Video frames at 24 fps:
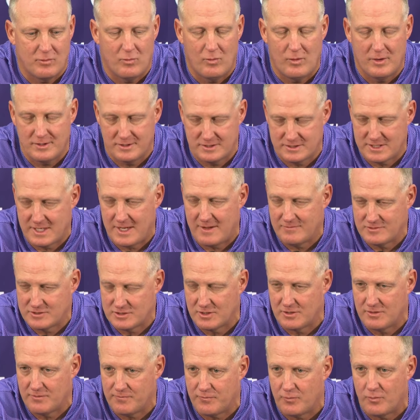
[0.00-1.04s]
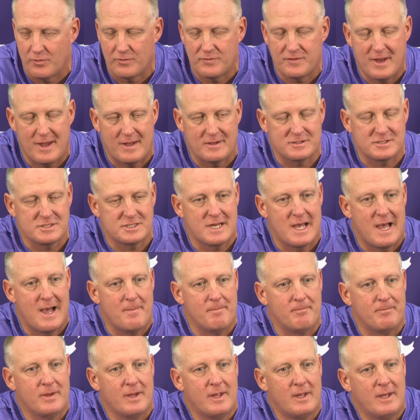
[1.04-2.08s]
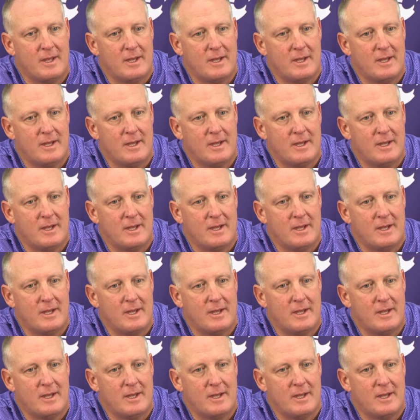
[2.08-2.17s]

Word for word: One is obviously the fourth down stop